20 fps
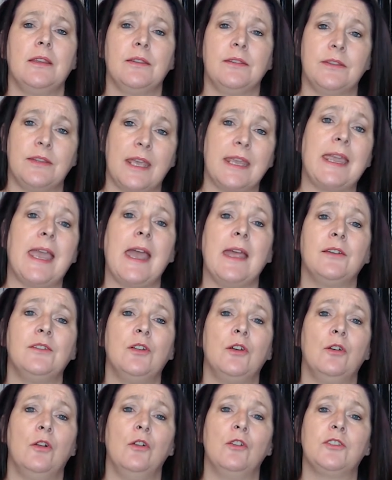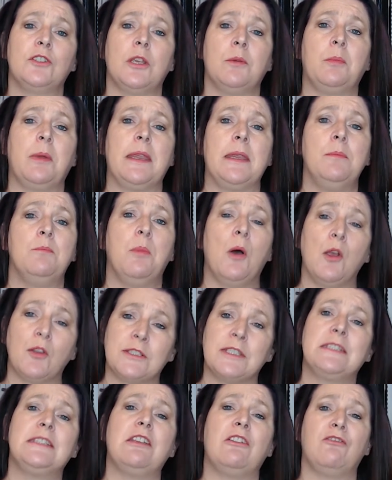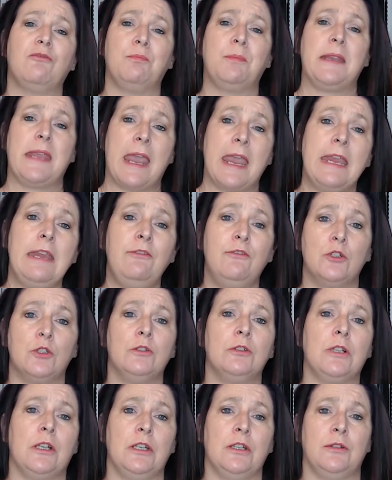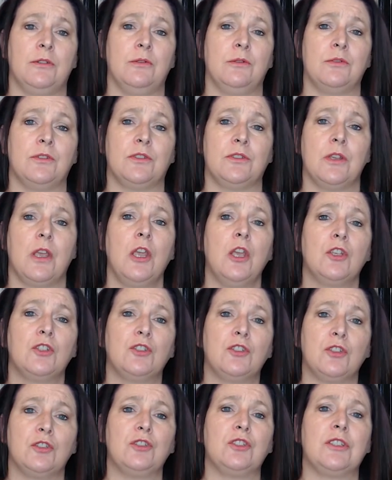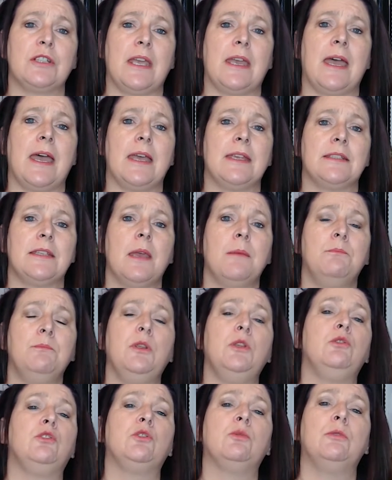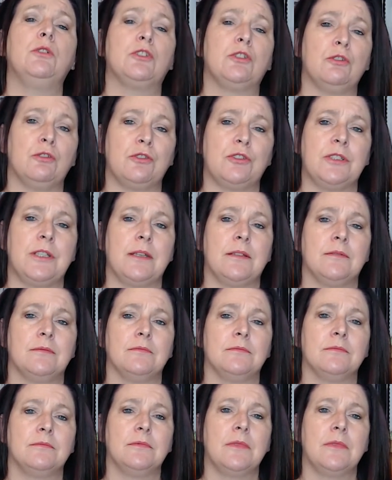There can also be positive behavioural clues, such as mutual touching.